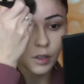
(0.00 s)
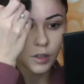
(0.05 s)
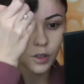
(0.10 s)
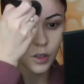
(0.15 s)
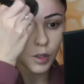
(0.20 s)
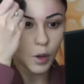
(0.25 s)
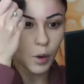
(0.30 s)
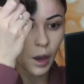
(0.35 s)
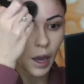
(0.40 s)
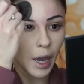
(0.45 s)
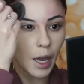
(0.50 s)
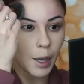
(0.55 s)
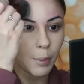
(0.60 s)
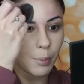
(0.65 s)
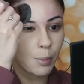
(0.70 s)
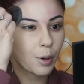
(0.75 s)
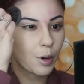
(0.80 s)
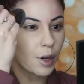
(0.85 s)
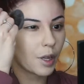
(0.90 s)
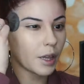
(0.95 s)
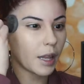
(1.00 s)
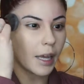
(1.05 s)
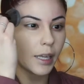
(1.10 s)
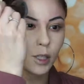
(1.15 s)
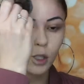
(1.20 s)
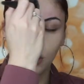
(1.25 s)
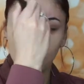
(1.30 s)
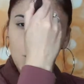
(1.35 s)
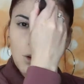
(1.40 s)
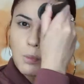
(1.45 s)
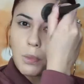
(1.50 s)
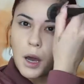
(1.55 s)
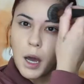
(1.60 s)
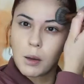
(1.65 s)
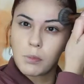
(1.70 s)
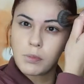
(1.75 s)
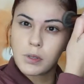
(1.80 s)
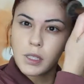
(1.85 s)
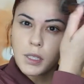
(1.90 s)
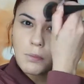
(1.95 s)
So I put like two
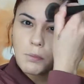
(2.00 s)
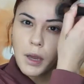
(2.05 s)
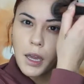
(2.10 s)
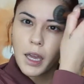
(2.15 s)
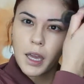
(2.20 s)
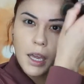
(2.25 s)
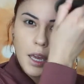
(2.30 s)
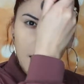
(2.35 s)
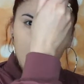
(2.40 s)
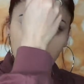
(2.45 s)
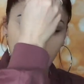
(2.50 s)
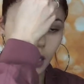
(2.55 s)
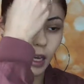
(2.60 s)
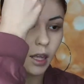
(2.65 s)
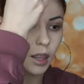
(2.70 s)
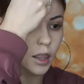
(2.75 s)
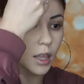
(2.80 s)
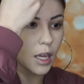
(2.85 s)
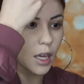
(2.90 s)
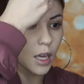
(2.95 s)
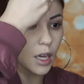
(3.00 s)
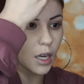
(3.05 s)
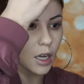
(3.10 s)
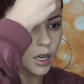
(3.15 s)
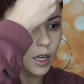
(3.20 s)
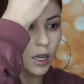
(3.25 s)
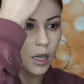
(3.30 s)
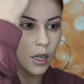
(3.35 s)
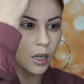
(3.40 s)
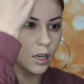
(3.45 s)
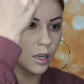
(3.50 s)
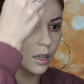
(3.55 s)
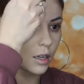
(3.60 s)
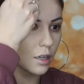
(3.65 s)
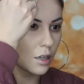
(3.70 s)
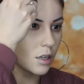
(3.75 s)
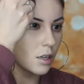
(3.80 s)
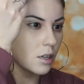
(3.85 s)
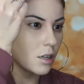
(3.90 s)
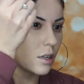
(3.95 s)
pumps in my hand, I think.
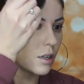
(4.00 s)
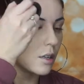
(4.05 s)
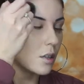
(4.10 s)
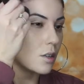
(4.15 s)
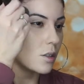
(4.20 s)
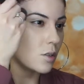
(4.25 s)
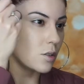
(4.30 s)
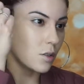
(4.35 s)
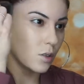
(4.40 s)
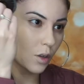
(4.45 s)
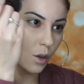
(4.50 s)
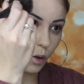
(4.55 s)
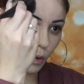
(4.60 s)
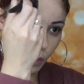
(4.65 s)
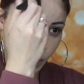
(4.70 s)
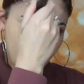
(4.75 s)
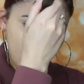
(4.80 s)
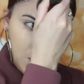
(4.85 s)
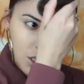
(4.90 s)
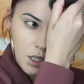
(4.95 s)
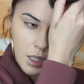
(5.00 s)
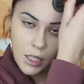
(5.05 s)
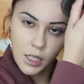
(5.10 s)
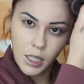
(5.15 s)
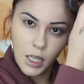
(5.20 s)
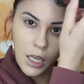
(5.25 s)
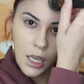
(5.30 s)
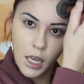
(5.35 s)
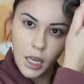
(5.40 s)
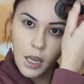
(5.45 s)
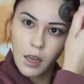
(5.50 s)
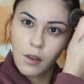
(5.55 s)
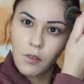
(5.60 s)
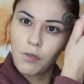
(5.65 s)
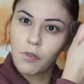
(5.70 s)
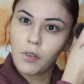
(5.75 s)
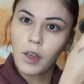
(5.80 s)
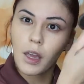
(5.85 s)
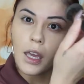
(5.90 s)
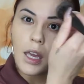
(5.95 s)
So we should see
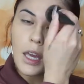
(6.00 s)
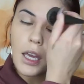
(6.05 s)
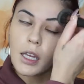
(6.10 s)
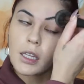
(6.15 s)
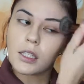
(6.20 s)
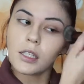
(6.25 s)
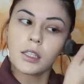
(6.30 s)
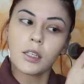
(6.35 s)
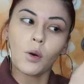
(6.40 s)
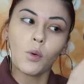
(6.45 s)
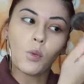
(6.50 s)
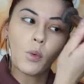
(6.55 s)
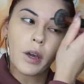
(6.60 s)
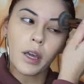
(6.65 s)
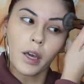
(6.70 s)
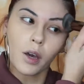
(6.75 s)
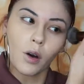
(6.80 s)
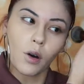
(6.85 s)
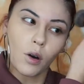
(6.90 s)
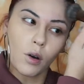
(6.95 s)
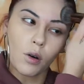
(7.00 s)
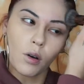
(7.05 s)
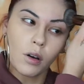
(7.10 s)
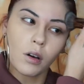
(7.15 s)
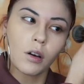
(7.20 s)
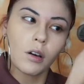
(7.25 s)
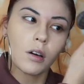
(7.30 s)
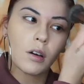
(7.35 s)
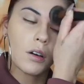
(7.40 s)
if it will